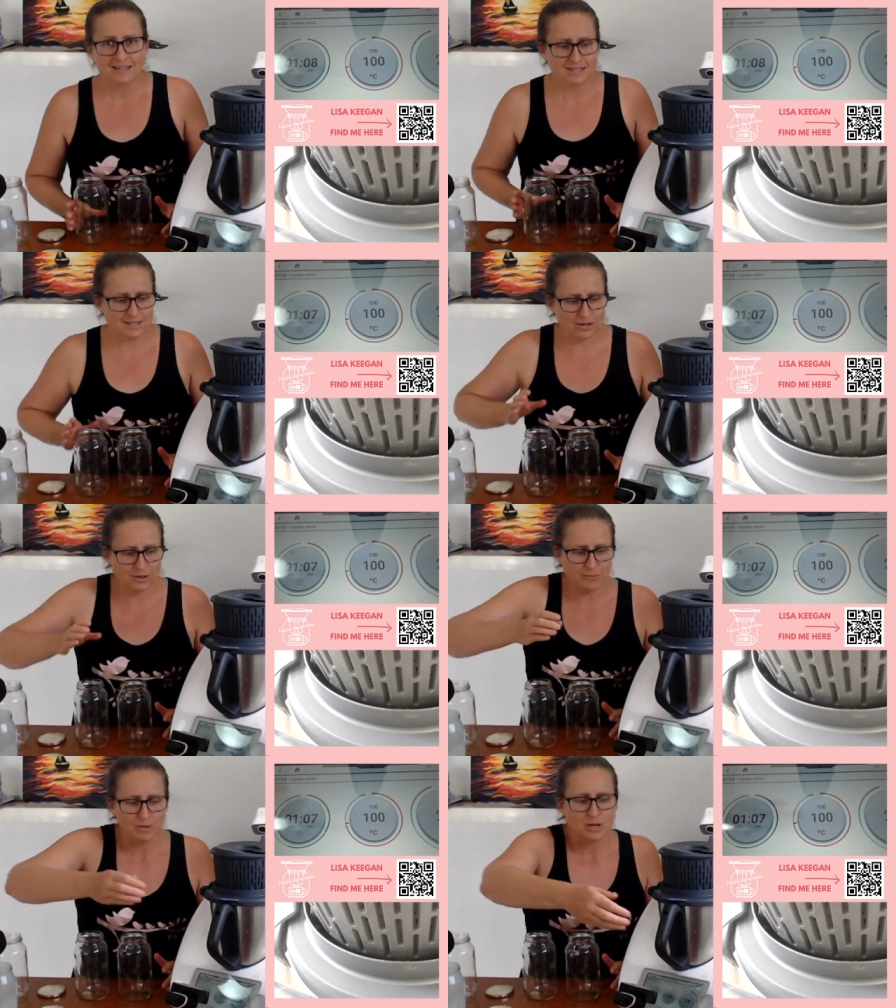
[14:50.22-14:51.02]

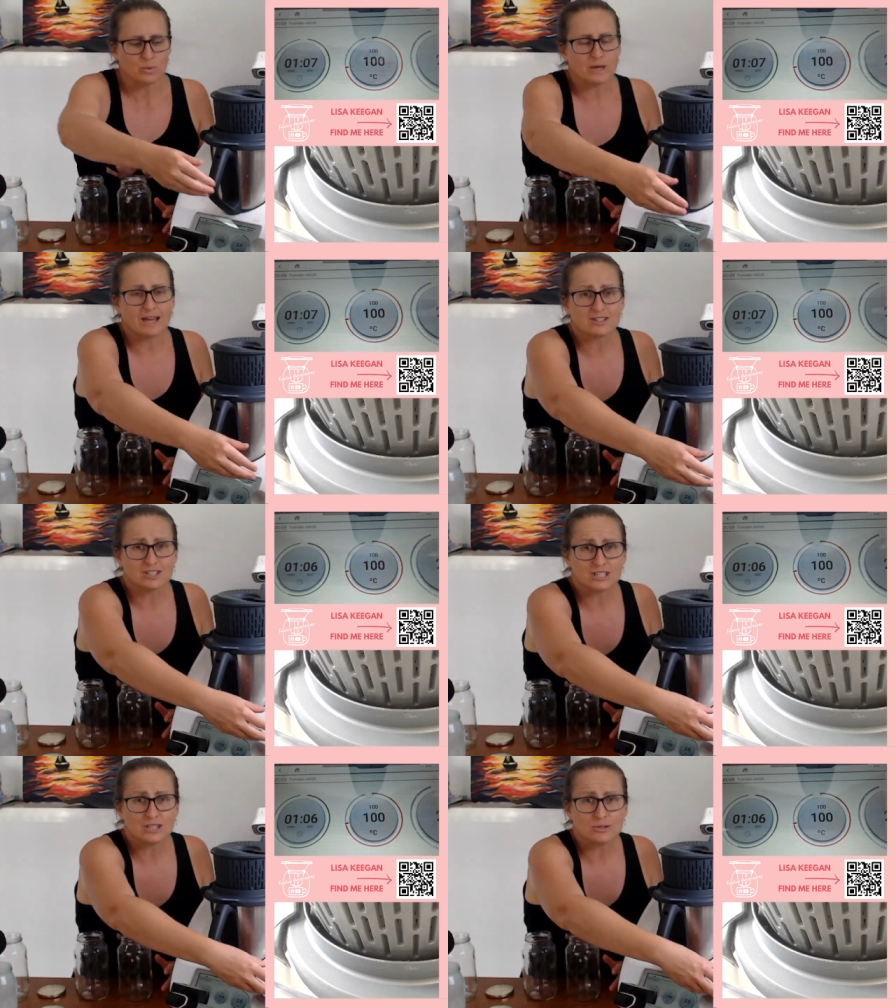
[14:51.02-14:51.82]
So we
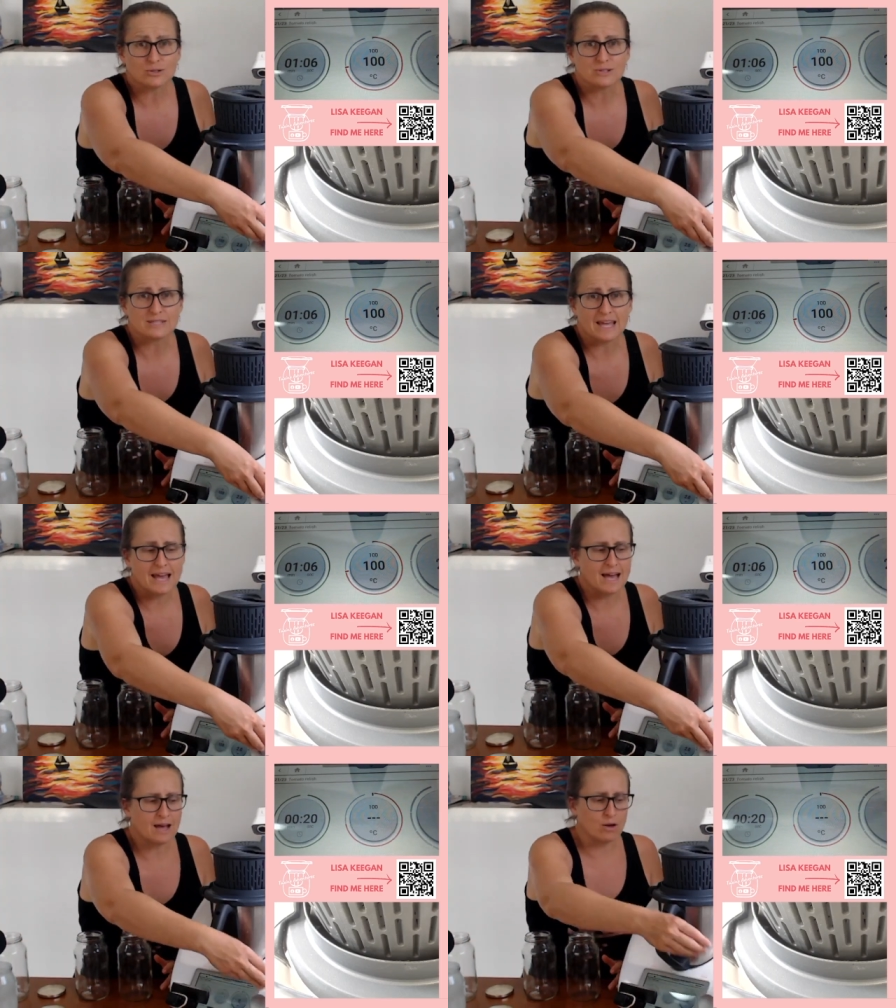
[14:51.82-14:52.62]
actually use
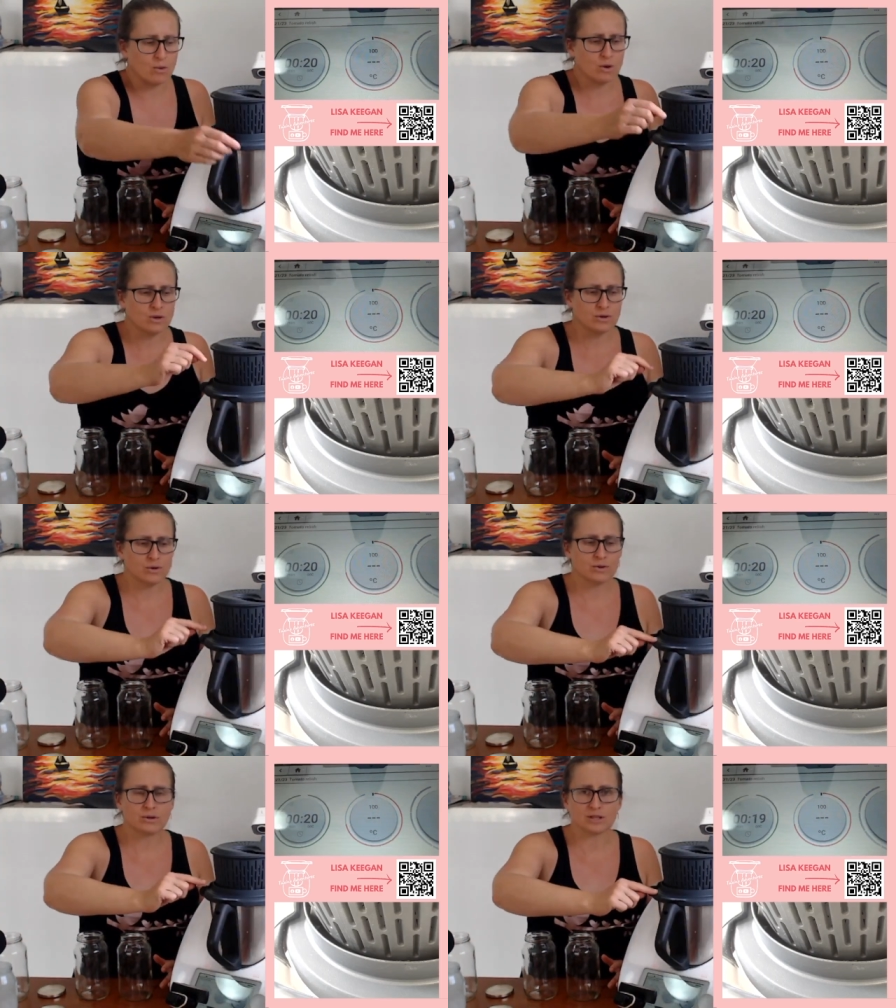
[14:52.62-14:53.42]
our
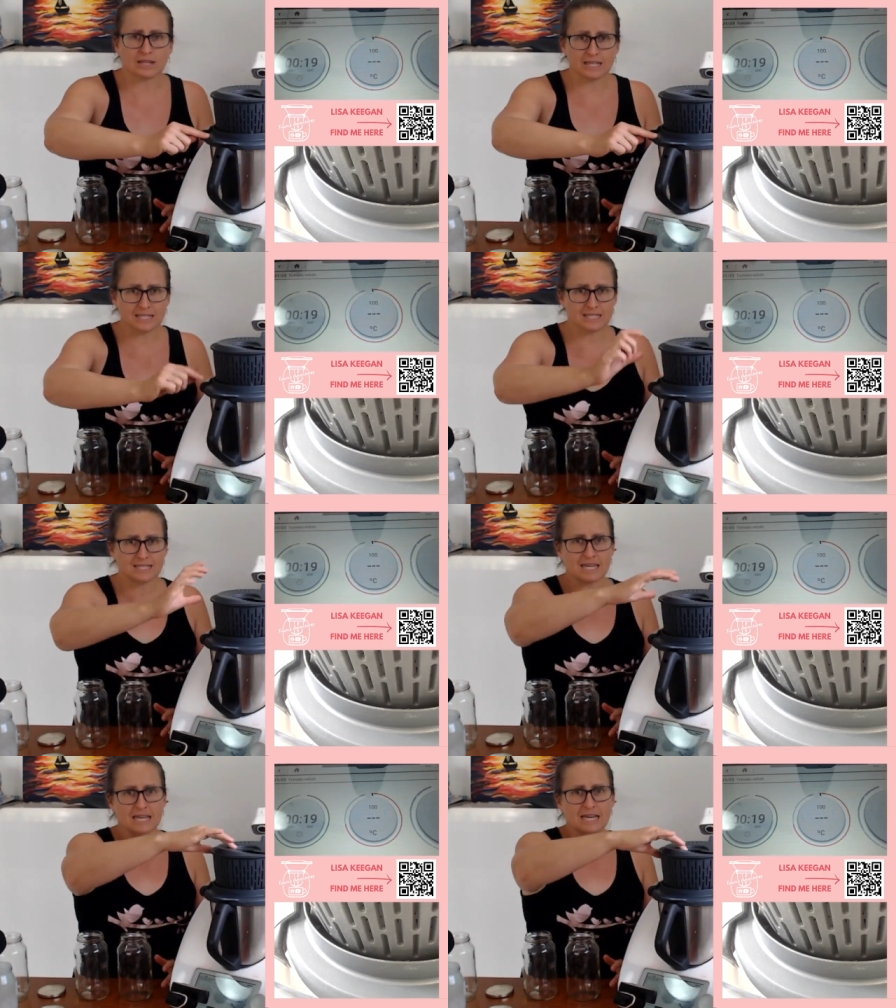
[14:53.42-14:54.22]
lid
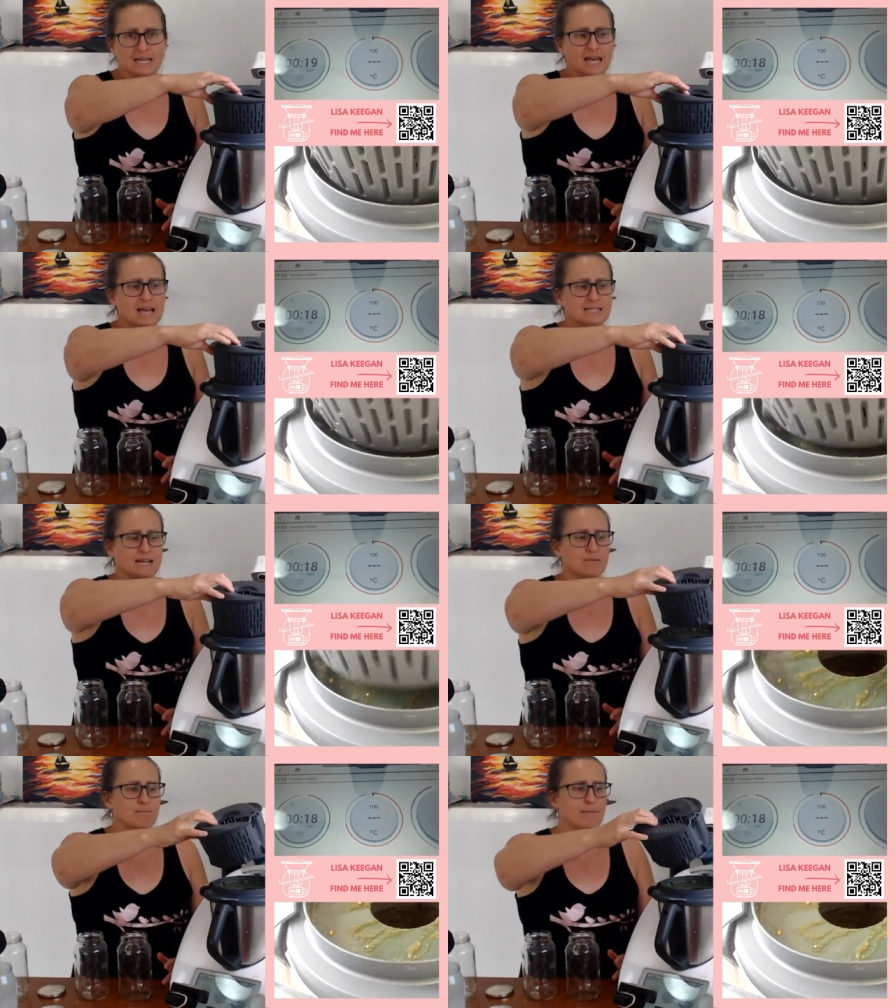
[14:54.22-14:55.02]
here as
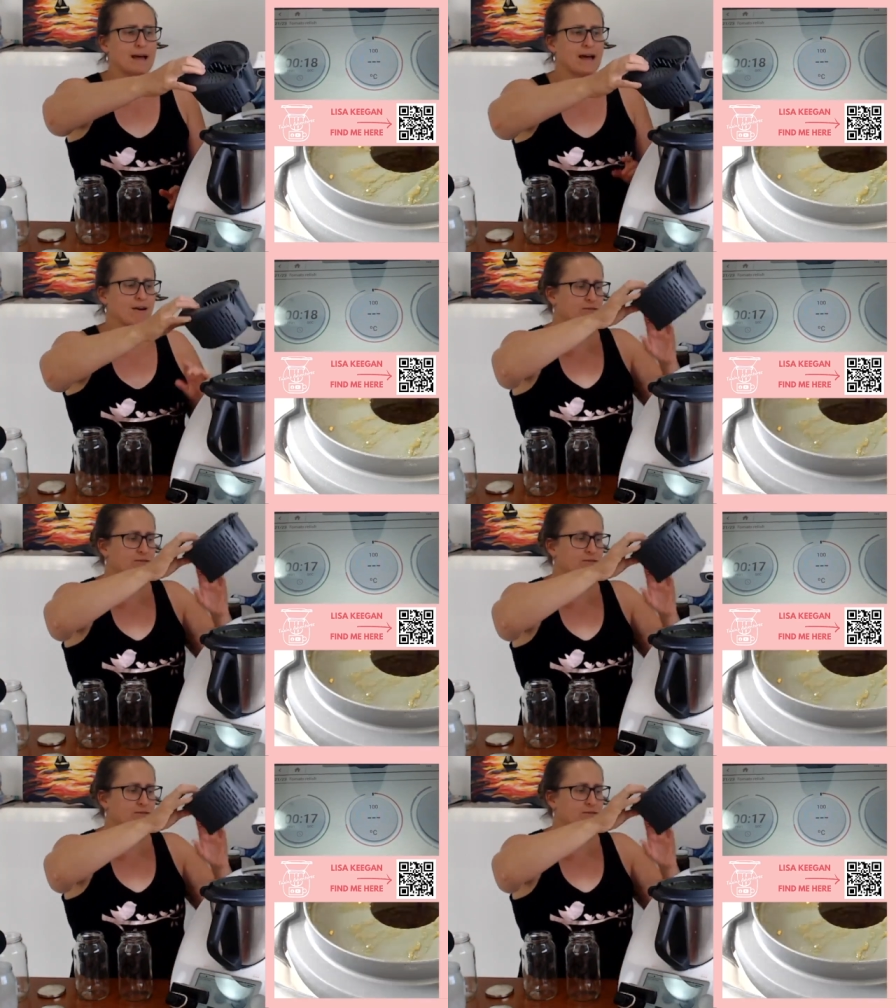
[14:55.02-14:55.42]
our